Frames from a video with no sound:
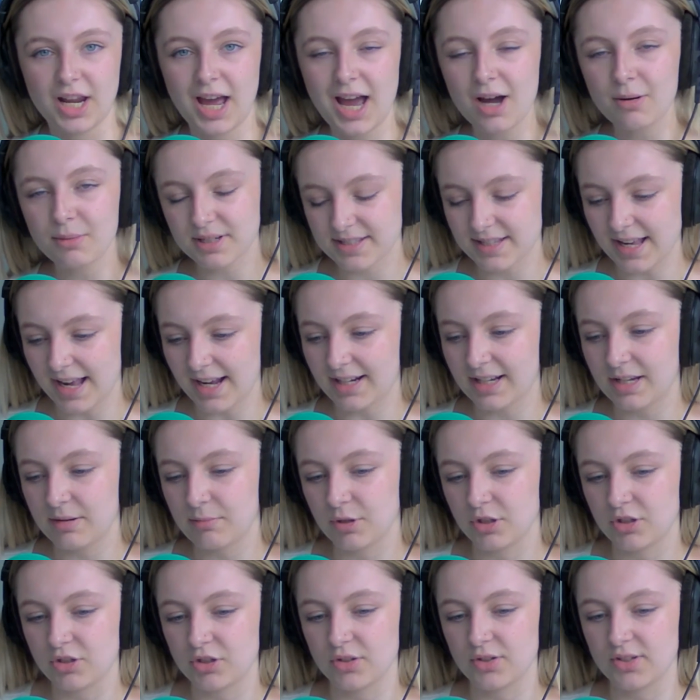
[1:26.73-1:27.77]
How exactly
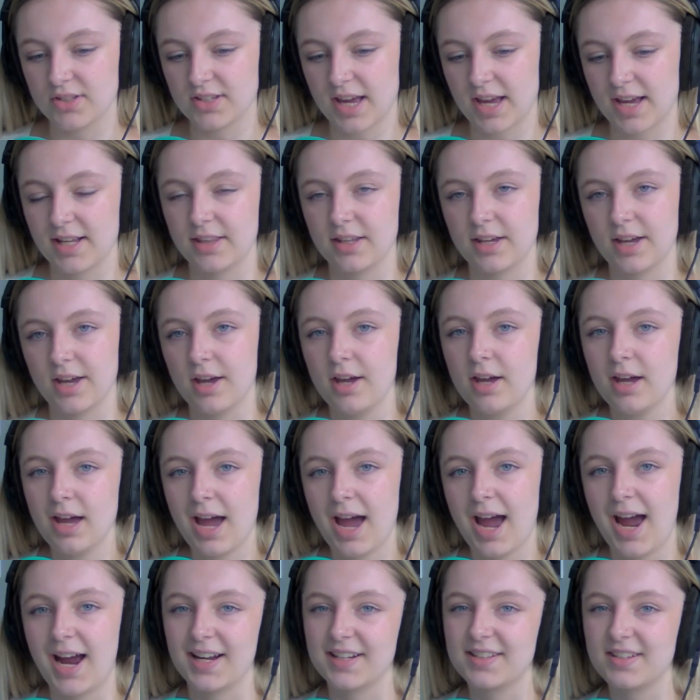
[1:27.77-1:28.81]
would you say that
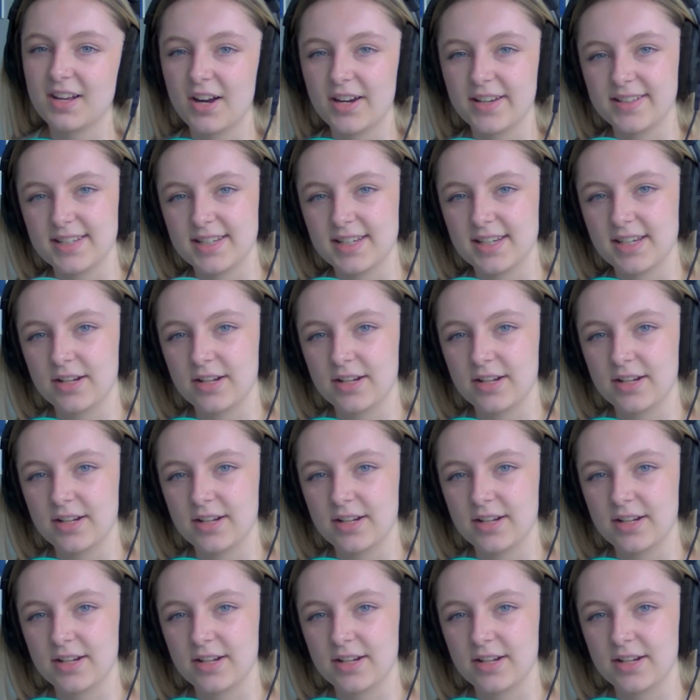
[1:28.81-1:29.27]
anxiety